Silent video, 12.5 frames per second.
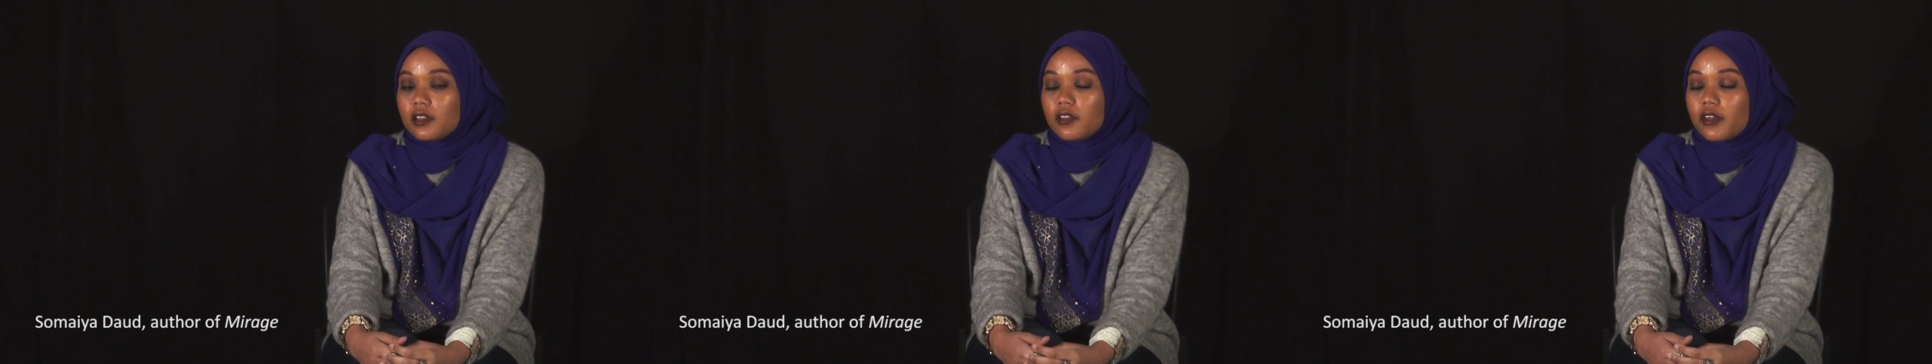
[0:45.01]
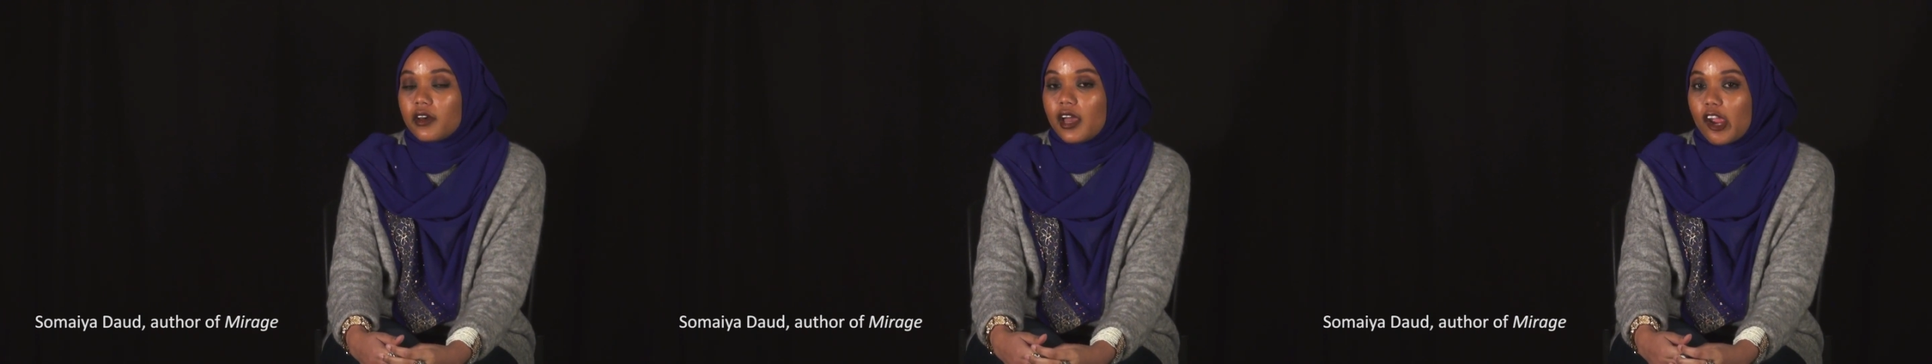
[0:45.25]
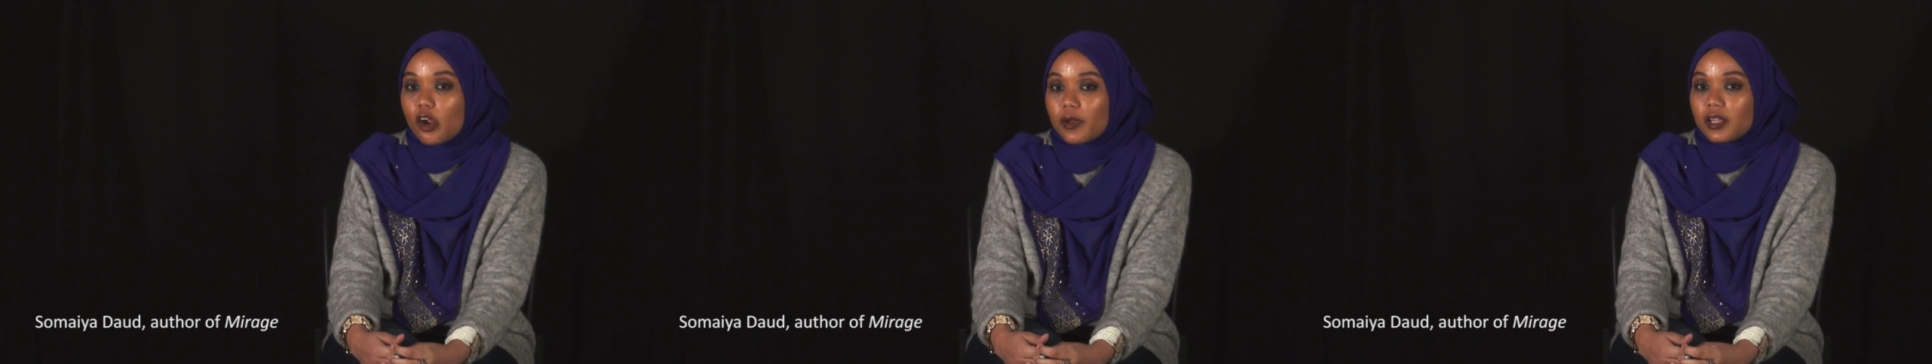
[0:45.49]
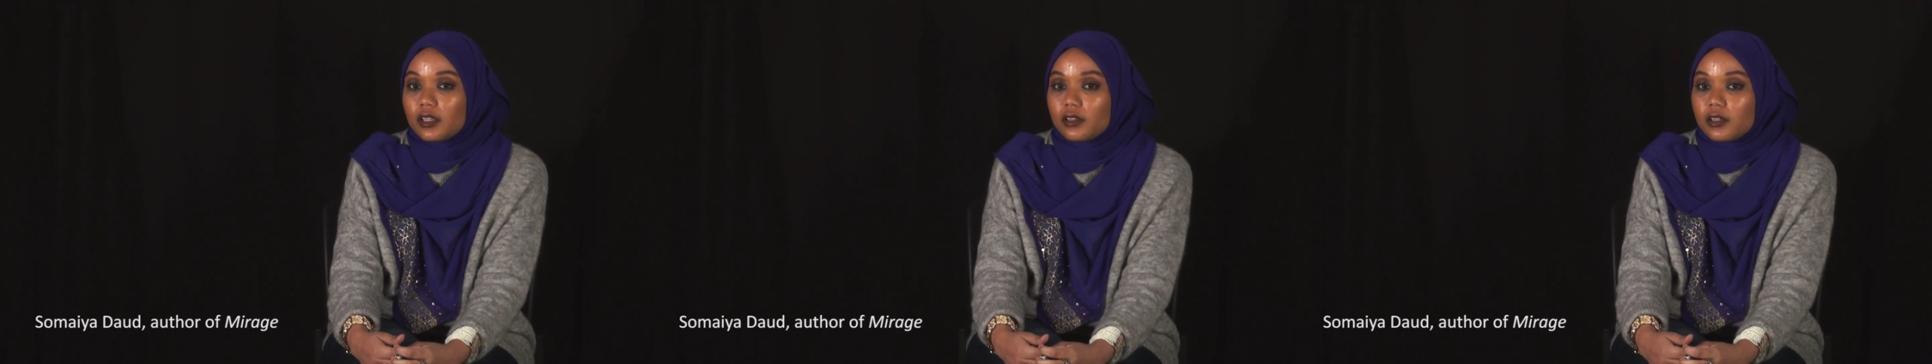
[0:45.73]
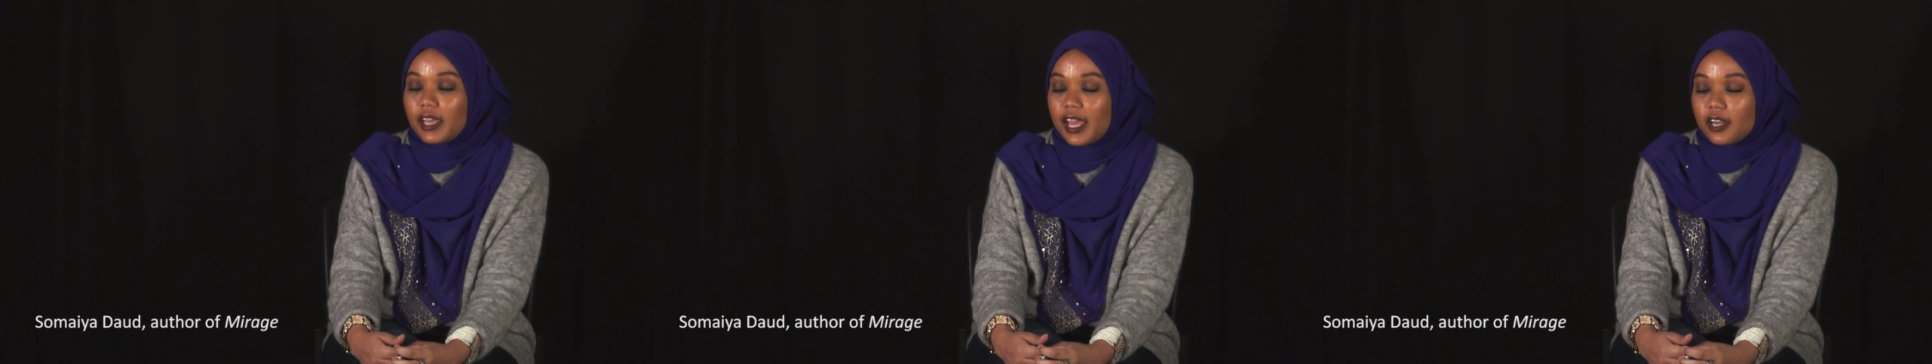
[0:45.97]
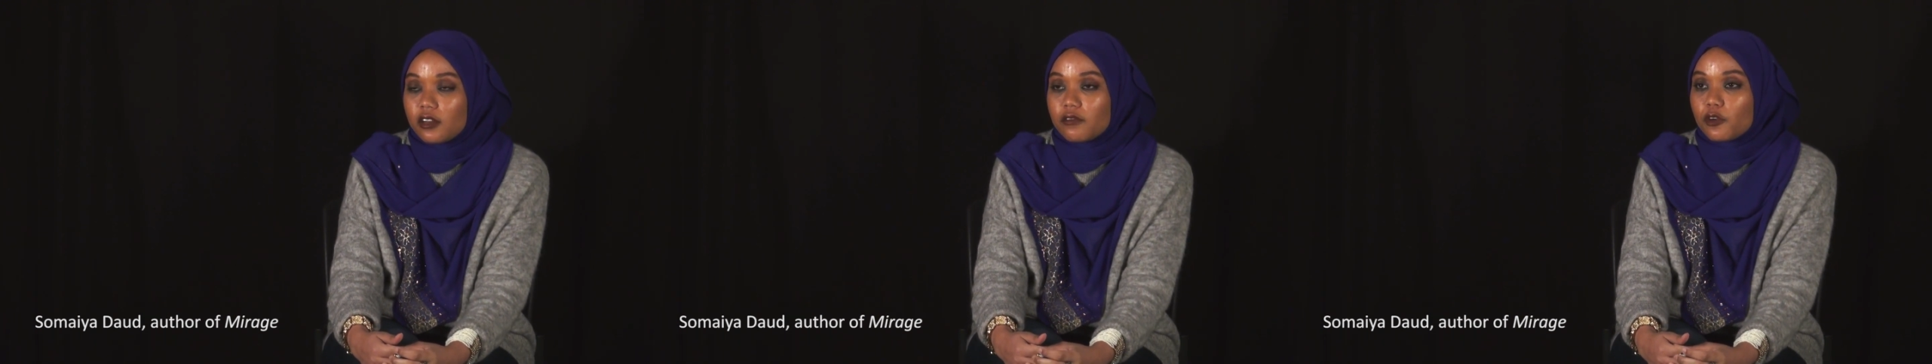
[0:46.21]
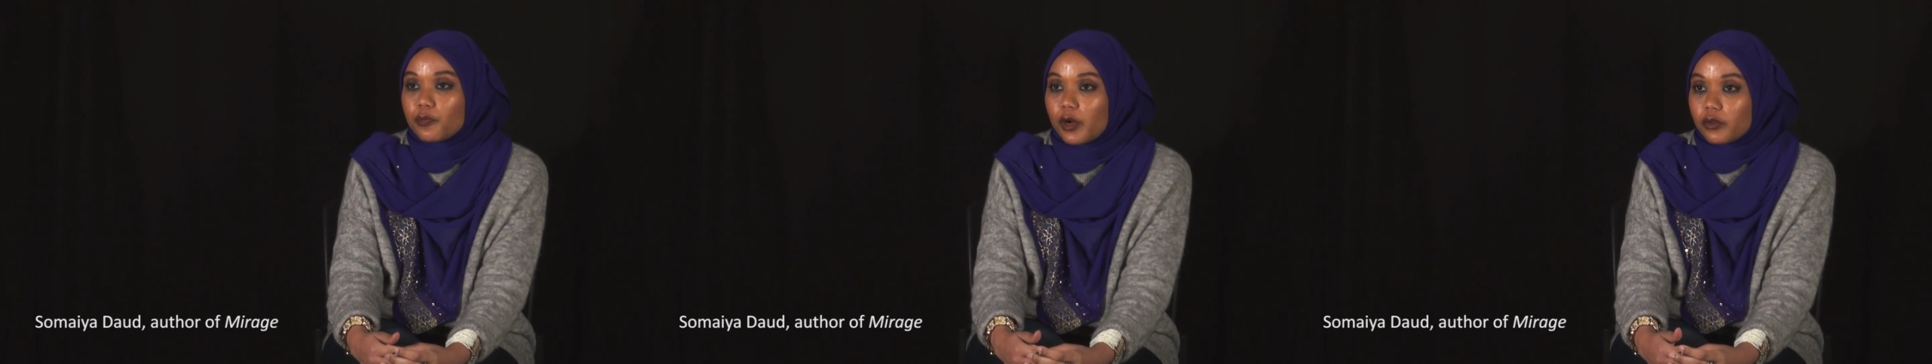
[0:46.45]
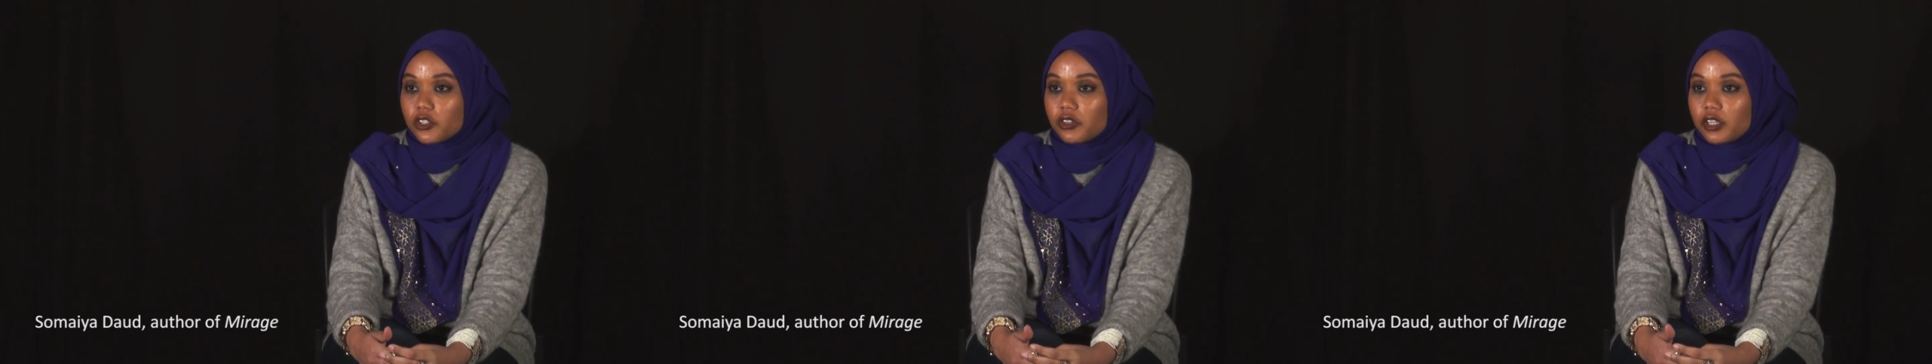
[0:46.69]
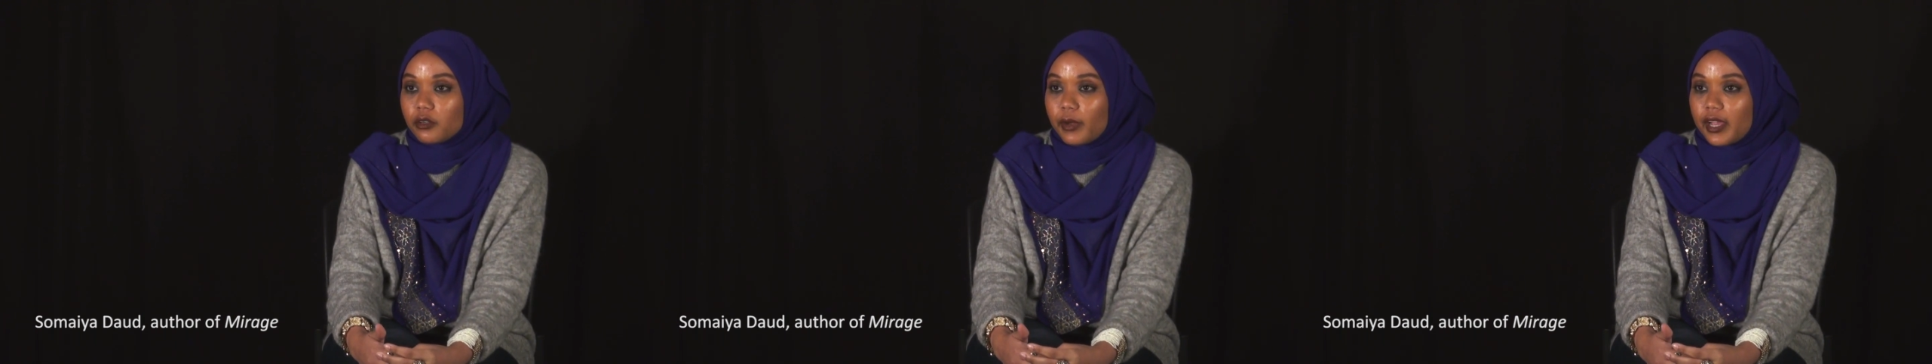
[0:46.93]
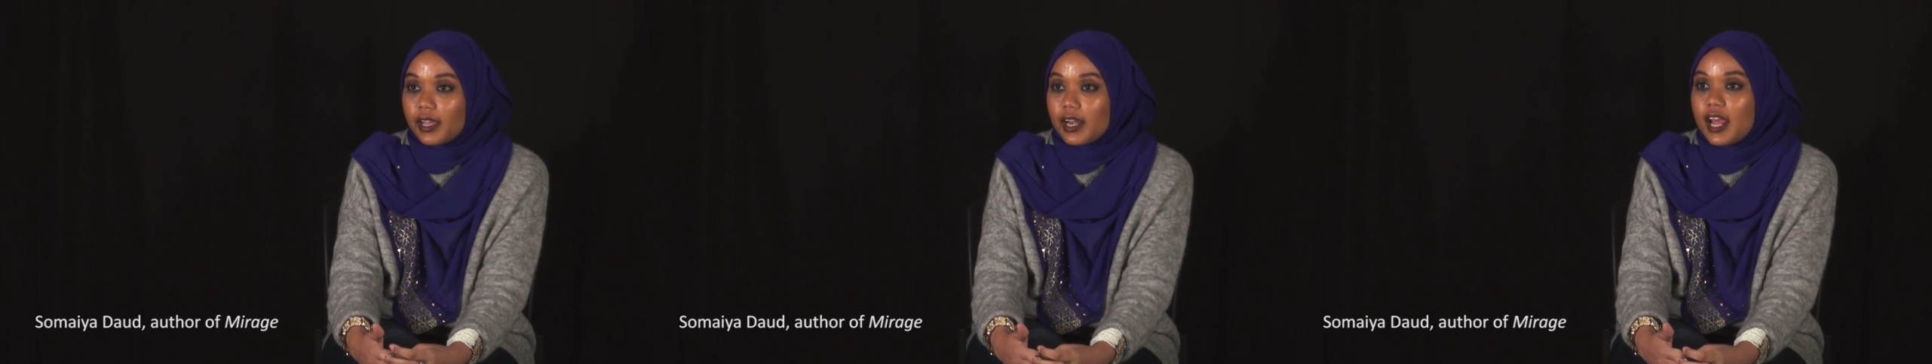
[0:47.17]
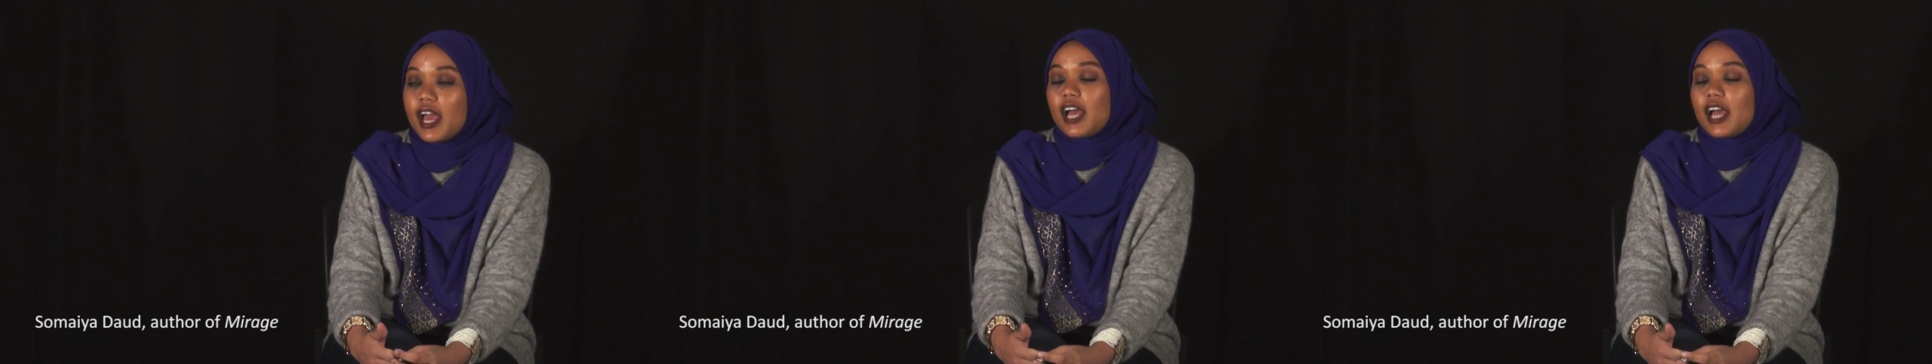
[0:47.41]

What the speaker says: the Arabic canon for poetry, right?